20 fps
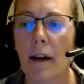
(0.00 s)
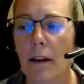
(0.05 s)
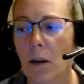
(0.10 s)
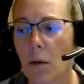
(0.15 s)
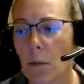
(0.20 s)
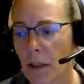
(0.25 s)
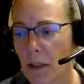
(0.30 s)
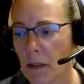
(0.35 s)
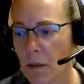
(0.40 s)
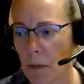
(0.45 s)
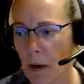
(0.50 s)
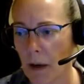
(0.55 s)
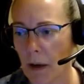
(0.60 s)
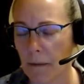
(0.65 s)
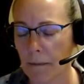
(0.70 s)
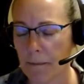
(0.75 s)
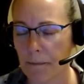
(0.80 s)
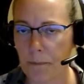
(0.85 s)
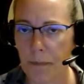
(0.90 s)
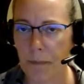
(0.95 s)
documents
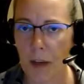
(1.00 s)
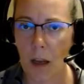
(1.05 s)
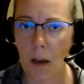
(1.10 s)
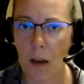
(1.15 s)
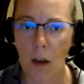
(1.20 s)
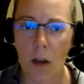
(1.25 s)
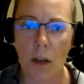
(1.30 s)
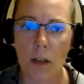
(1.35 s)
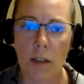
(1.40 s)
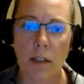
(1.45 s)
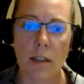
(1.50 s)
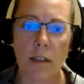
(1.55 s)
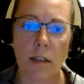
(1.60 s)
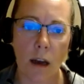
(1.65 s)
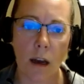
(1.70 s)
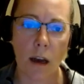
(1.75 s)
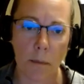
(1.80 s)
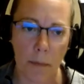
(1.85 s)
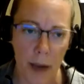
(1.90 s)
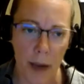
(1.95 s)
button.
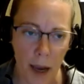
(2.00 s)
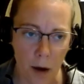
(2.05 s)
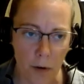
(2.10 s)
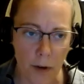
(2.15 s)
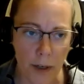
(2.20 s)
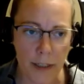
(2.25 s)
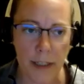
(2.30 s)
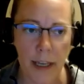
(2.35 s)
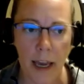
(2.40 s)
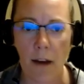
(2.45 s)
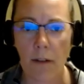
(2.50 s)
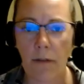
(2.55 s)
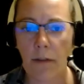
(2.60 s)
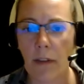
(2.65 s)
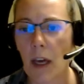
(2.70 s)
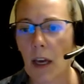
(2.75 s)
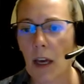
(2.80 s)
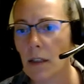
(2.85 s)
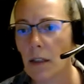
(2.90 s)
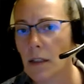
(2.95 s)
Some counties have
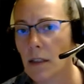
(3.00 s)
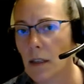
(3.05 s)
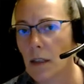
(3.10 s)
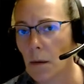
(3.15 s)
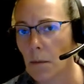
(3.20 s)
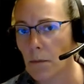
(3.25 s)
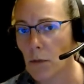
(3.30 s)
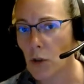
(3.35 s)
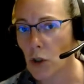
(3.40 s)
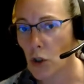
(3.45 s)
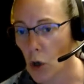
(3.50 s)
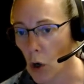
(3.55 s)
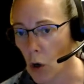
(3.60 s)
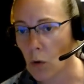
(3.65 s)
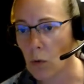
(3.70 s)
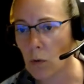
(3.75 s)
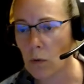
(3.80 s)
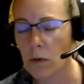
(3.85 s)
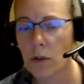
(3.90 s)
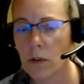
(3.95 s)
that, some
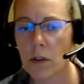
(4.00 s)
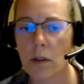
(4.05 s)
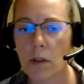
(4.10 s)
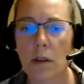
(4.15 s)
don't.